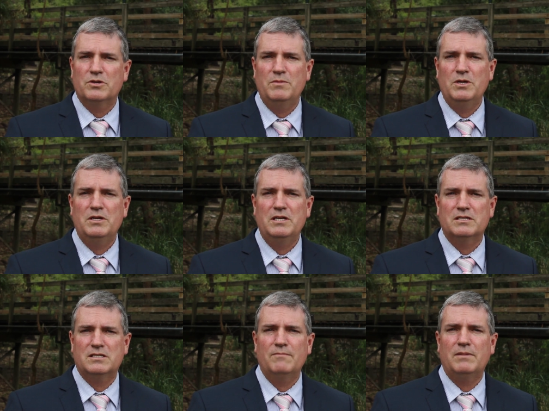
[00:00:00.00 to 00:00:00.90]
community
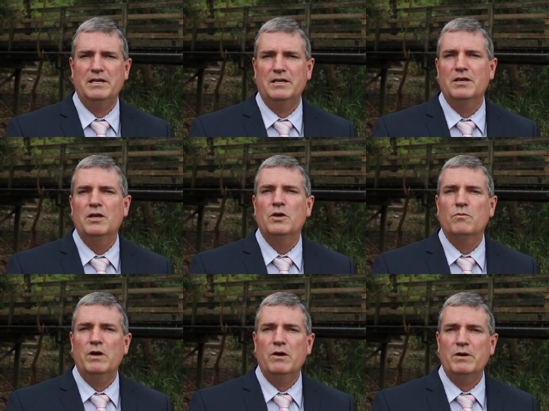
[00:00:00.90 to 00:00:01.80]
assembly
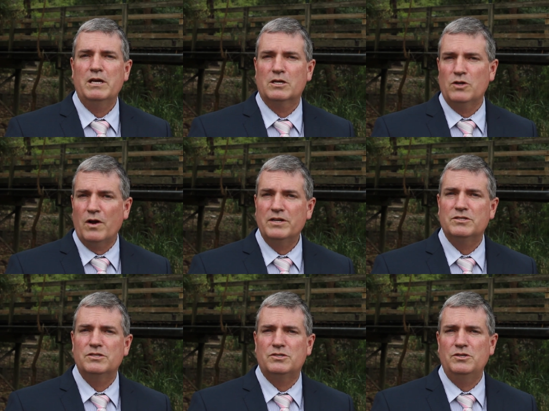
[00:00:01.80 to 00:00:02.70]
where we
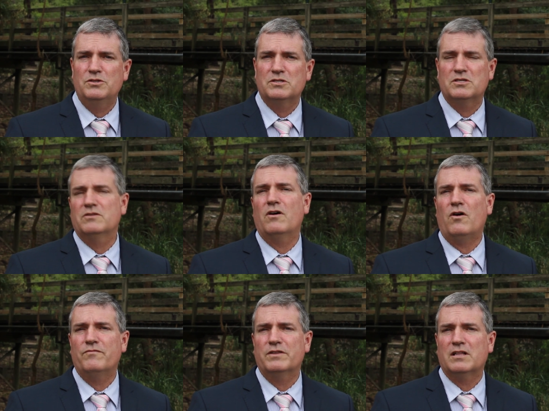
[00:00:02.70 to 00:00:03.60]
acknowledge the students
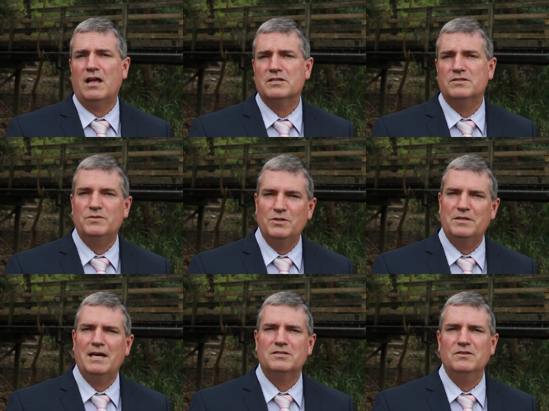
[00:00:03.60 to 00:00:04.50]
of the class of
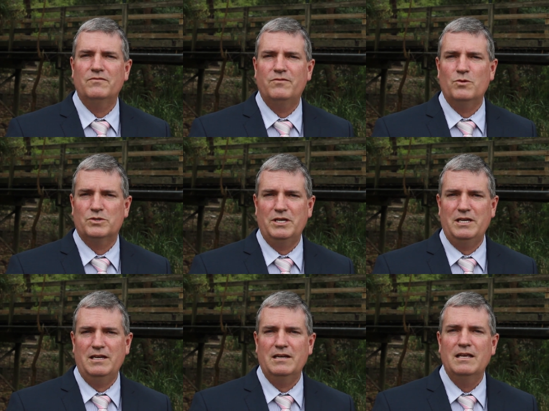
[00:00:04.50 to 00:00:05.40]

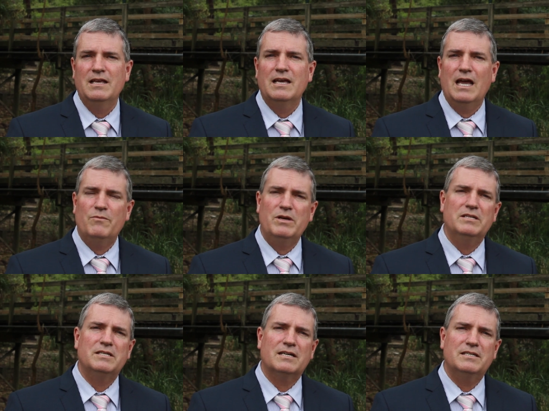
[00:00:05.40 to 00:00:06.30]
2014 and we
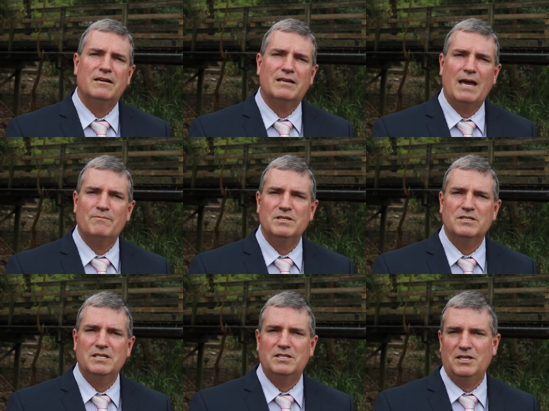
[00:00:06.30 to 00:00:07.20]
induct our
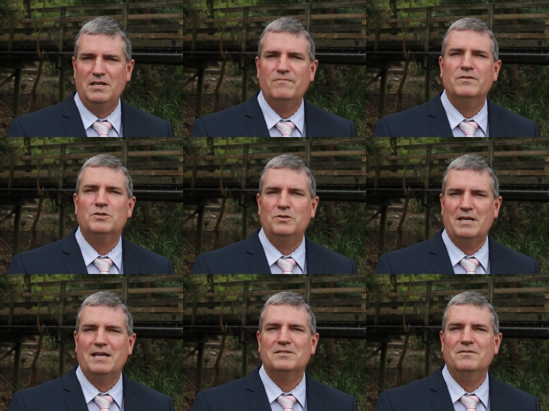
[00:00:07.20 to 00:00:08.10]
captaincy team for
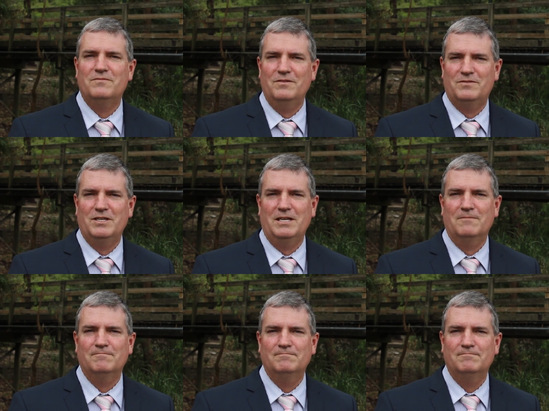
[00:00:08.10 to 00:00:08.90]
2015.